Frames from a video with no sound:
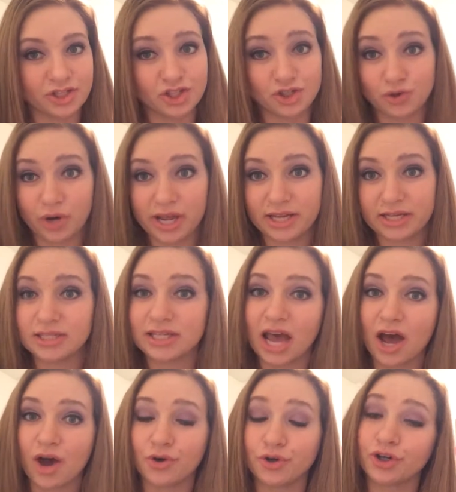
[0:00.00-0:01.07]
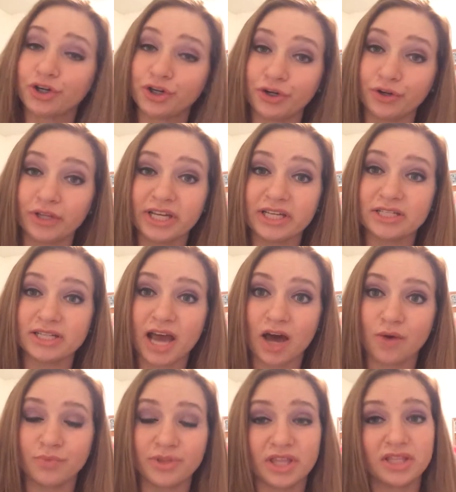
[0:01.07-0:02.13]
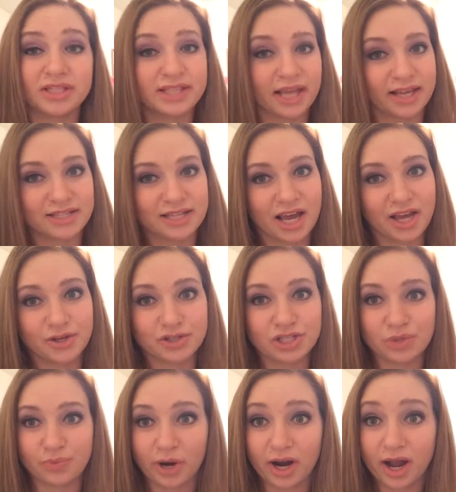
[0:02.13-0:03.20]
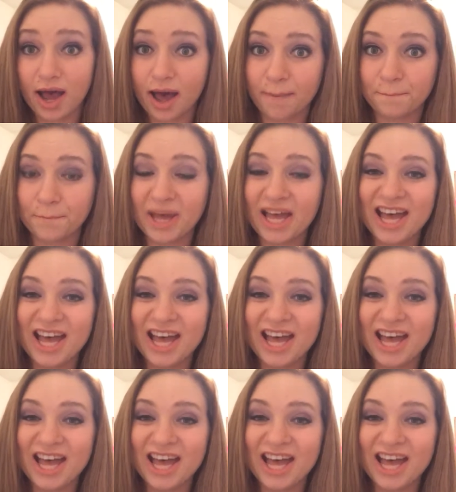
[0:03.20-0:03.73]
straight and down or curly and down, but then the second day I usually wear it up.